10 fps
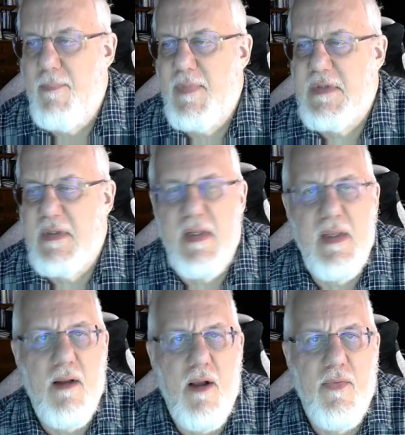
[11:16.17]
it's going to
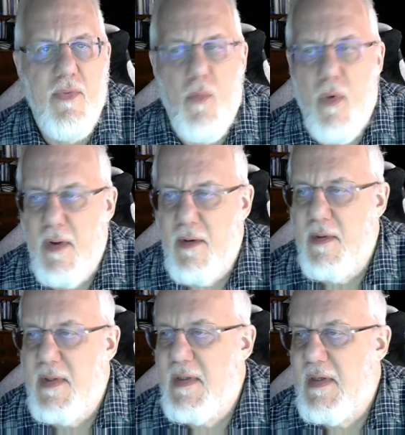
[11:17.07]
get all the water
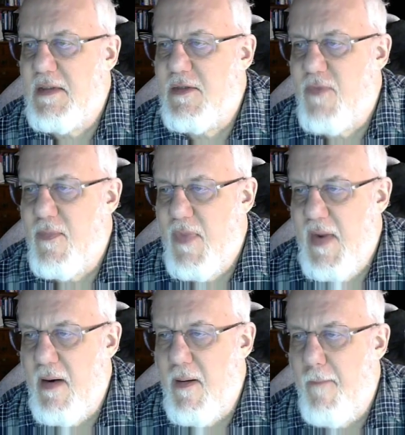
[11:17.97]
it needs from
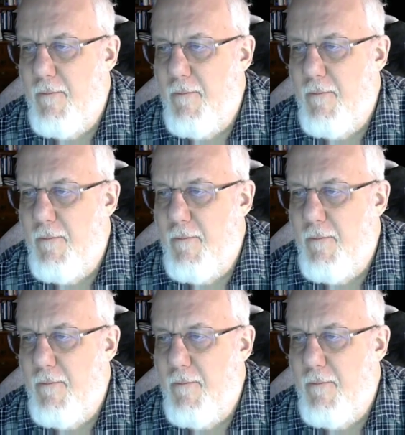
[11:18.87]
there.